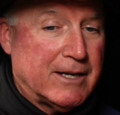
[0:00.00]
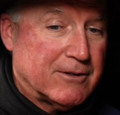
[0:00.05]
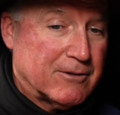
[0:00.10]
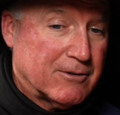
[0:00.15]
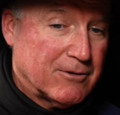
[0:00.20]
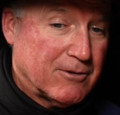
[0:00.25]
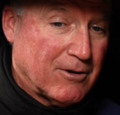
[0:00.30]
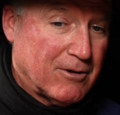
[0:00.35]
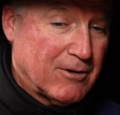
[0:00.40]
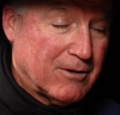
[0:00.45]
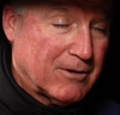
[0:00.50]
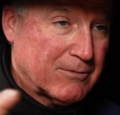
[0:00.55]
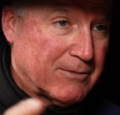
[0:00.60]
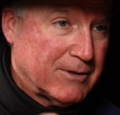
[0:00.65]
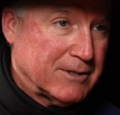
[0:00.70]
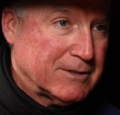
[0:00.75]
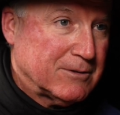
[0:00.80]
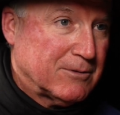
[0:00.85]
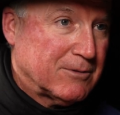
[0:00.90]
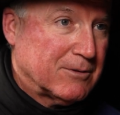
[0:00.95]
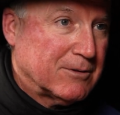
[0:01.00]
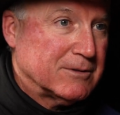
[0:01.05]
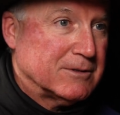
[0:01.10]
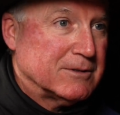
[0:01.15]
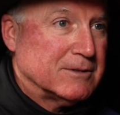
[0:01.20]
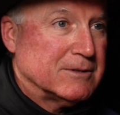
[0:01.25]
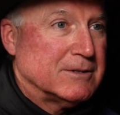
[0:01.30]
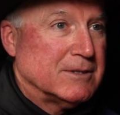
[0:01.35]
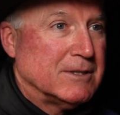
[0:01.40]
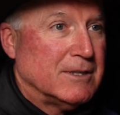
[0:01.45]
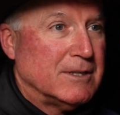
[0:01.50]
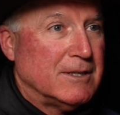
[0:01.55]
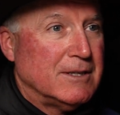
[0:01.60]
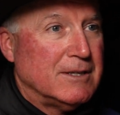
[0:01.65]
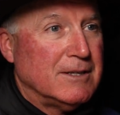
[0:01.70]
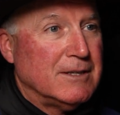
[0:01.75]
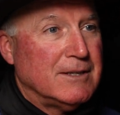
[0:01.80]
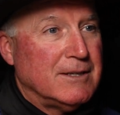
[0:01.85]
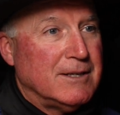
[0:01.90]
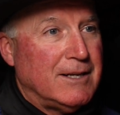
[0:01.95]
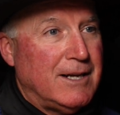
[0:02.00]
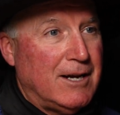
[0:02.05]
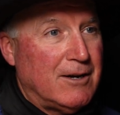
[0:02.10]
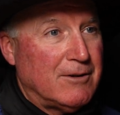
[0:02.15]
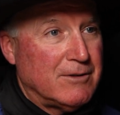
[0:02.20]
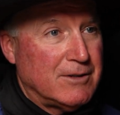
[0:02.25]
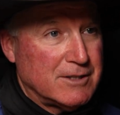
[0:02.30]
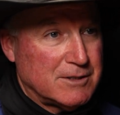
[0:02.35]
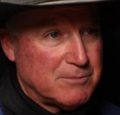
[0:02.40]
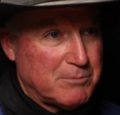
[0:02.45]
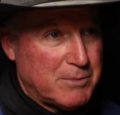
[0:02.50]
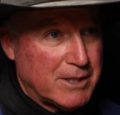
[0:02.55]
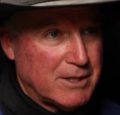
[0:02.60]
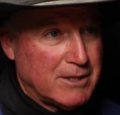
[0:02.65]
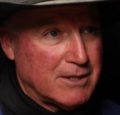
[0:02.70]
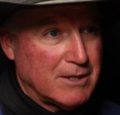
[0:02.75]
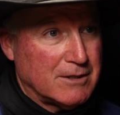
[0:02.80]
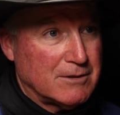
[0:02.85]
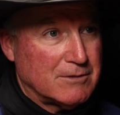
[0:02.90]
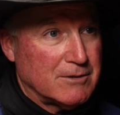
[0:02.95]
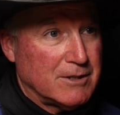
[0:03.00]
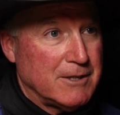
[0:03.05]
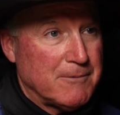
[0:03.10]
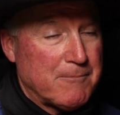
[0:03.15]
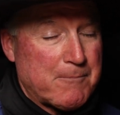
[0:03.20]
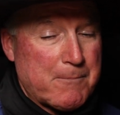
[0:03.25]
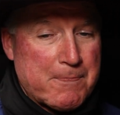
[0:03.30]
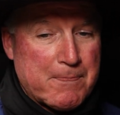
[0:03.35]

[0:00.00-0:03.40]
I can turn all the rest of the horses out in this big country.